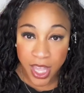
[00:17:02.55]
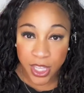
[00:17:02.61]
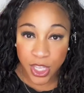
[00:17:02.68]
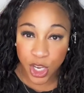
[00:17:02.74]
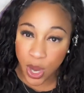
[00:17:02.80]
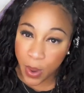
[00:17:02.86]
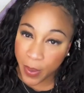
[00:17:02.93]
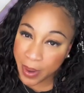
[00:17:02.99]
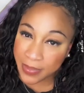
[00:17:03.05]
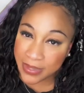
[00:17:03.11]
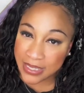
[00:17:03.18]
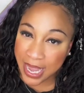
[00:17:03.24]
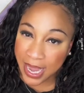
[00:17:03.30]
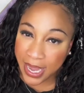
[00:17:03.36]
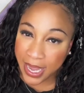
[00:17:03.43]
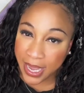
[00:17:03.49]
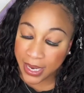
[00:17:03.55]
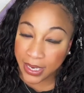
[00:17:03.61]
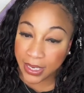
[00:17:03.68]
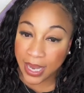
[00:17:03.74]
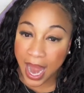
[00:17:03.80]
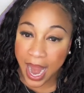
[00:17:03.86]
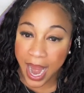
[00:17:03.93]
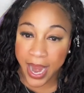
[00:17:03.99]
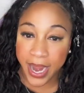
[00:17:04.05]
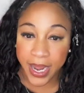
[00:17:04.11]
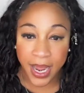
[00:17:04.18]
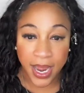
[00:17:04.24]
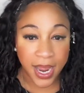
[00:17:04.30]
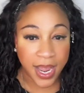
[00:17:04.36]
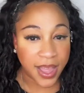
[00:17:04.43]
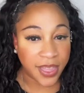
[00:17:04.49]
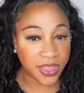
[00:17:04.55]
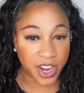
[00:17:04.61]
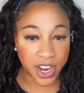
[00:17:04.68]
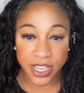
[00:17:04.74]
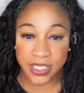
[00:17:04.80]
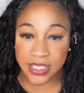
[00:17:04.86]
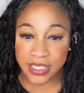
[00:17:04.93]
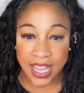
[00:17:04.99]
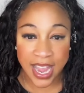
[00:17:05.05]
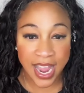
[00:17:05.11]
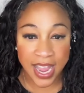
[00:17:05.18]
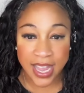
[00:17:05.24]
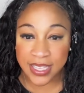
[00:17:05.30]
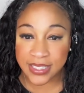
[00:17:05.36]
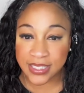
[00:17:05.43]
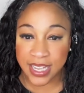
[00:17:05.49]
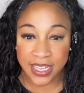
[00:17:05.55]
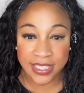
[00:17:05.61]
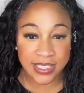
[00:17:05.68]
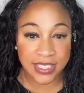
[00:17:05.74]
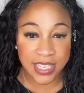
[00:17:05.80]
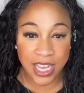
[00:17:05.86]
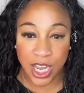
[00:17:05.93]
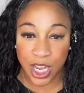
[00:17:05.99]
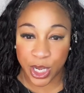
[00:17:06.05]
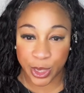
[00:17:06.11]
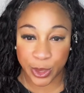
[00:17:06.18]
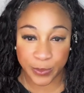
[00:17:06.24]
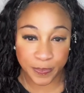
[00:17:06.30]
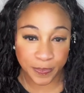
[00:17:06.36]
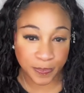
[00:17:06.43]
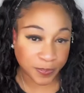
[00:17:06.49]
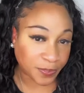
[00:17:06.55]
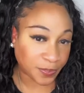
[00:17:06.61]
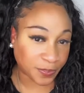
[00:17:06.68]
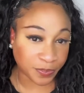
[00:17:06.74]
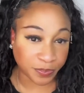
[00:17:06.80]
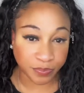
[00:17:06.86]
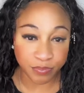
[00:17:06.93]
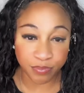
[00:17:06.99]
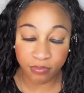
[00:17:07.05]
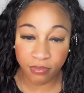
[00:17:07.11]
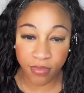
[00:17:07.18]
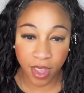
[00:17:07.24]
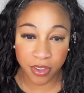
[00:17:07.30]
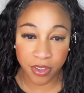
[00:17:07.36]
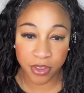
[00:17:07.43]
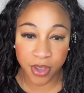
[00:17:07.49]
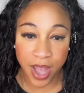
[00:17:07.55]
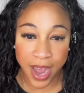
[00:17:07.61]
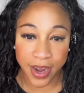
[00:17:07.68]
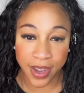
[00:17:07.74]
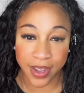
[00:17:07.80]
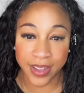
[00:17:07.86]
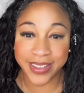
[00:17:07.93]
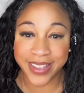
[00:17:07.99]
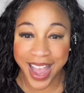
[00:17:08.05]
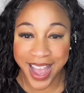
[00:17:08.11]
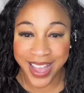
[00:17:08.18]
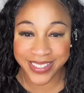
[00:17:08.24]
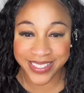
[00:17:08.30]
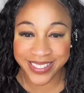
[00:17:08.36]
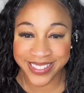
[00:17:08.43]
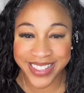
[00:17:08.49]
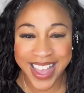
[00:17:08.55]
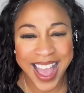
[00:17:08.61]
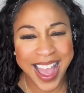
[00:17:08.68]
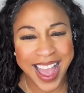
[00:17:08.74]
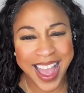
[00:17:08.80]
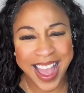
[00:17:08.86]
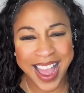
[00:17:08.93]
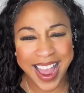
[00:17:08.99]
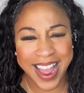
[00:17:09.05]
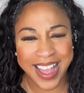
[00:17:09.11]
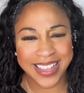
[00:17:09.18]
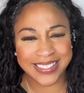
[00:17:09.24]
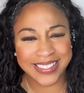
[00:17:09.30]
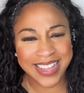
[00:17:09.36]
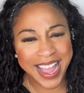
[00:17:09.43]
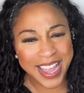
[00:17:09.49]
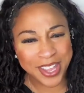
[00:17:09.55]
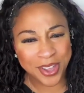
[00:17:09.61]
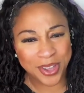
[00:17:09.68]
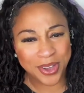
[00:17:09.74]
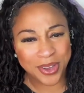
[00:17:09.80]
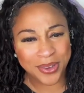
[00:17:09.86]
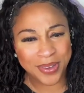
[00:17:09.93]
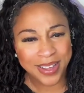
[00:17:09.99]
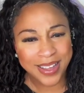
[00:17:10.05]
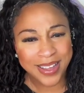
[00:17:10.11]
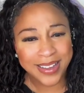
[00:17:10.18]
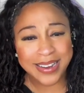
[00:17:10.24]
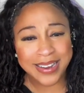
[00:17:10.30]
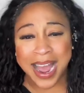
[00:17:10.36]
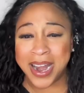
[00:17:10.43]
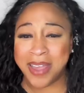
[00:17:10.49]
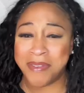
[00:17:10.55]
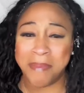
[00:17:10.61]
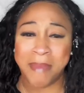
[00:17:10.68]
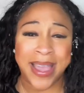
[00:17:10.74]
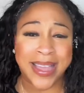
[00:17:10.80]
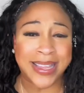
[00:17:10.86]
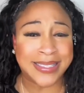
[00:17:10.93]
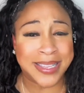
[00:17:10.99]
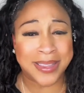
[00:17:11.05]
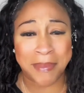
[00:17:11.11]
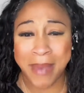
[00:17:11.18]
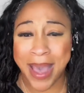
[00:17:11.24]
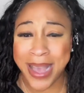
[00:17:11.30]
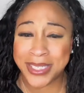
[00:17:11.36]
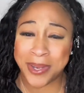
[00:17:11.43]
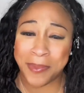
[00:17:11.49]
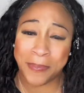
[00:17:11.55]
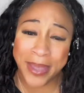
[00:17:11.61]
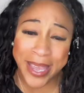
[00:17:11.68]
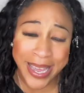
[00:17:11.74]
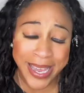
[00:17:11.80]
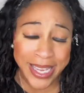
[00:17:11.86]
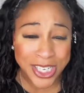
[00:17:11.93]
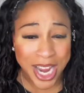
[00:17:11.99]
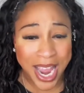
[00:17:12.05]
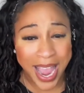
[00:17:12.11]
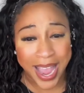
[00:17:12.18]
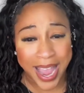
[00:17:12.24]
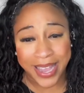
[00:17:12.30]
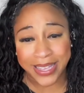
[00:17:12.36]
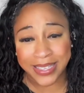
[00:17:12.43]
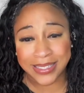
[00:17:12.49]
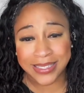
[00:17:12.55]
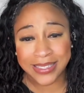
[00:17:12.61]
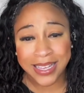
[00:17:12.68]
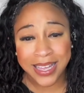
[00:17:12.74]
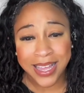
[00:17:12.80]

You know what I'm saying? Like, there's things. And so you gotta, yes, thank you. Not even make it to the matching PJs.